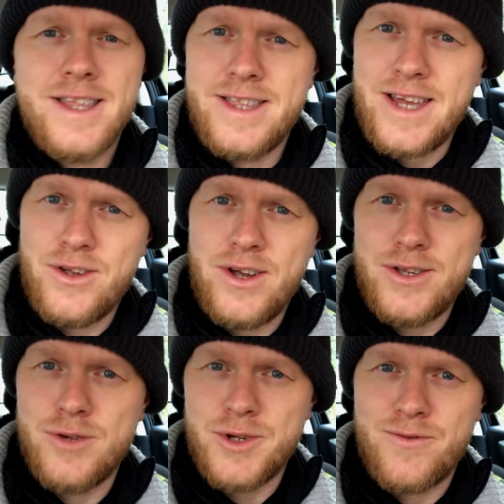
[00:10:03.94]
Thank you
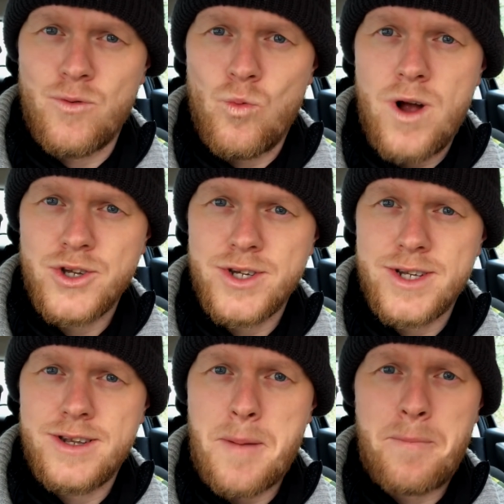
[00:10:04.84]
guys so much for
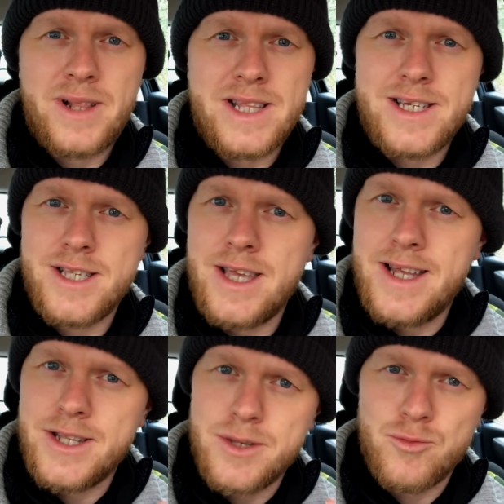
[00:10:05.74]
watching. Please
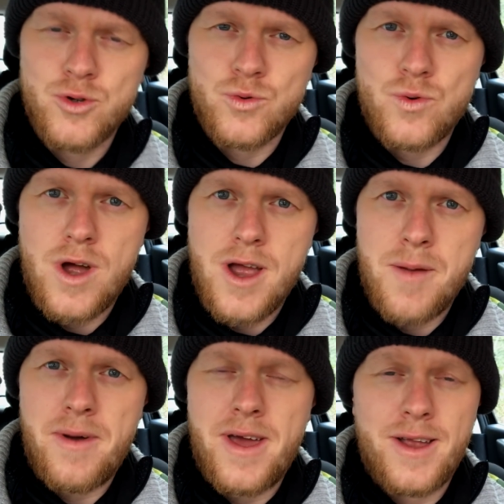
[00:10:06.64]
hit
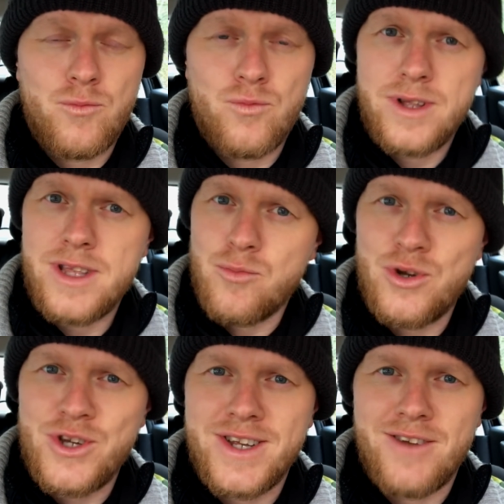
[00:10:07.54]
subscribe. I really
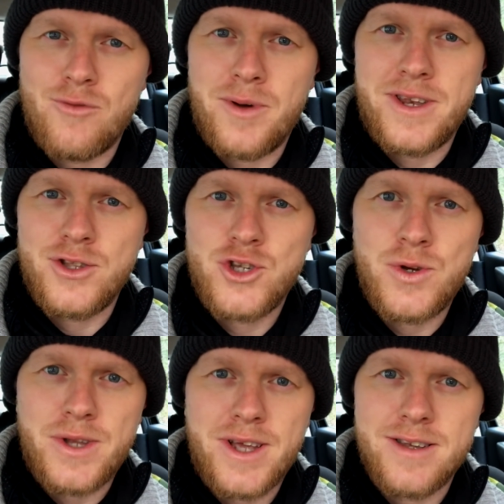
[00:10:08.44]
appreciate everybody
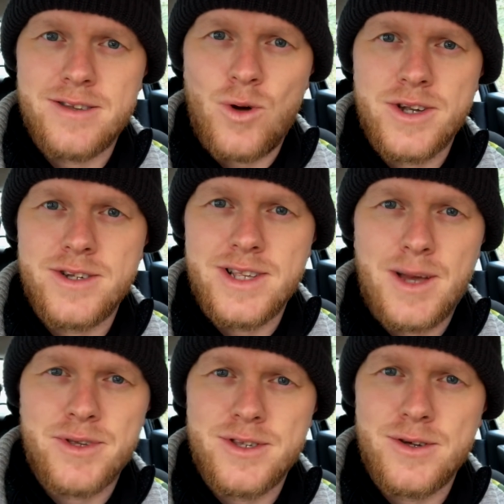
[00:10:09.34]
tuning in to watch these
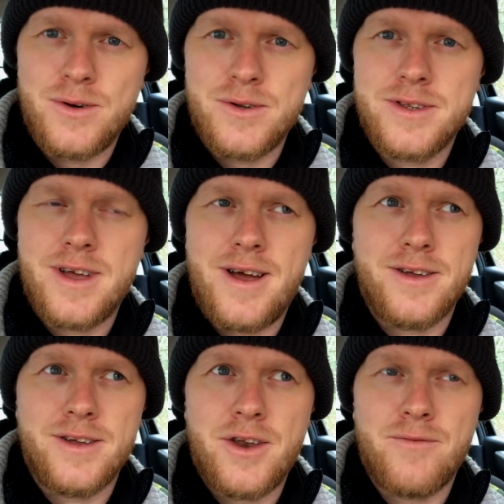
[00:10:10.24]
episodes.
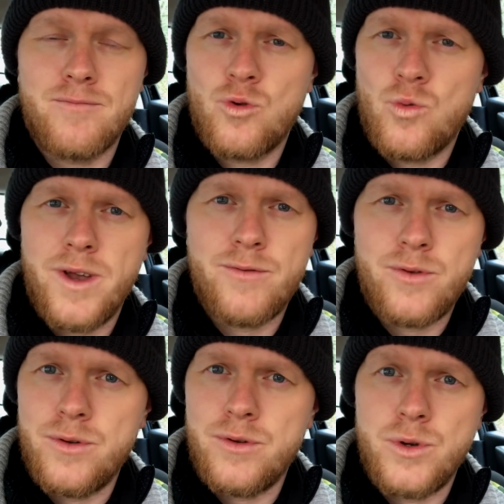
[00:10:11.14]
I got quite a
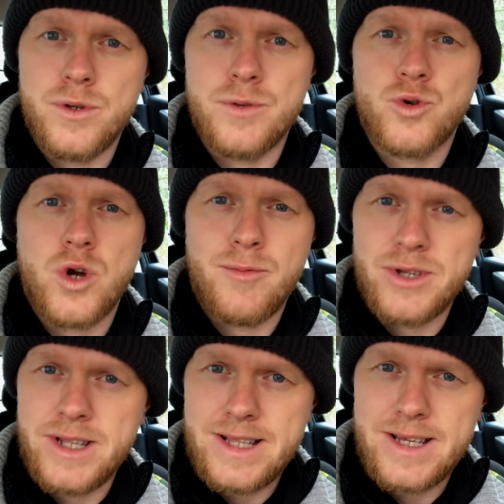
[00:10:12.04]
few new
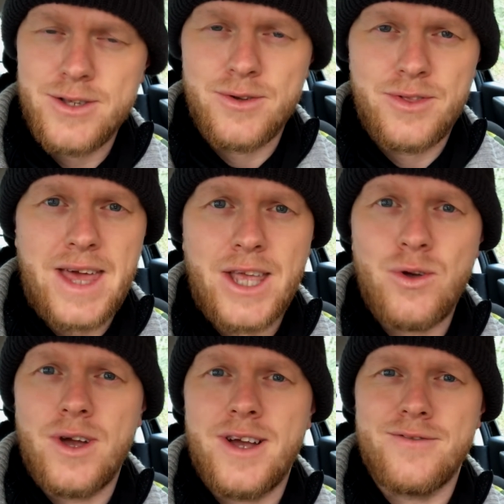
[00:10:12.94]
subscribers lately, so
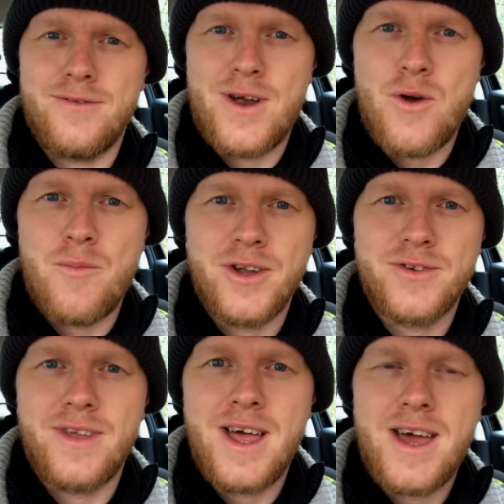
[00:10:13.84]
thank you guys very
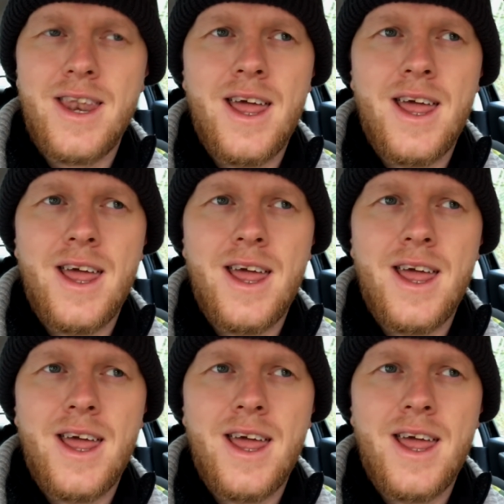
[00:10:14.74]
much for that.